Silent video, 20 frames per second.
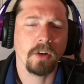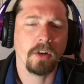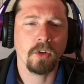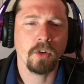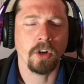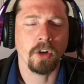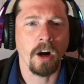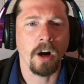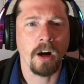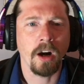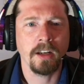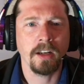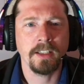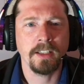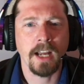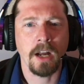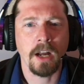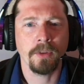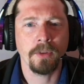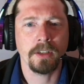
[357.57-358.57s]
you're already
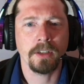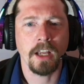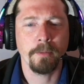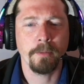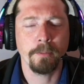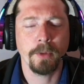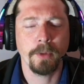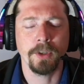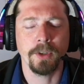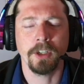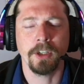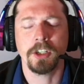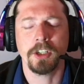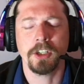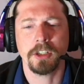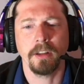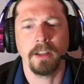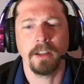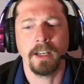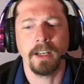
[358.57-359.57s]
down the tempo and you're
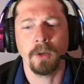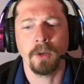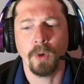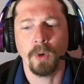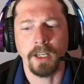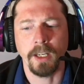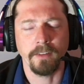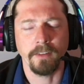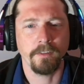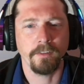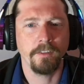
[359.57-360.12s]
just letting white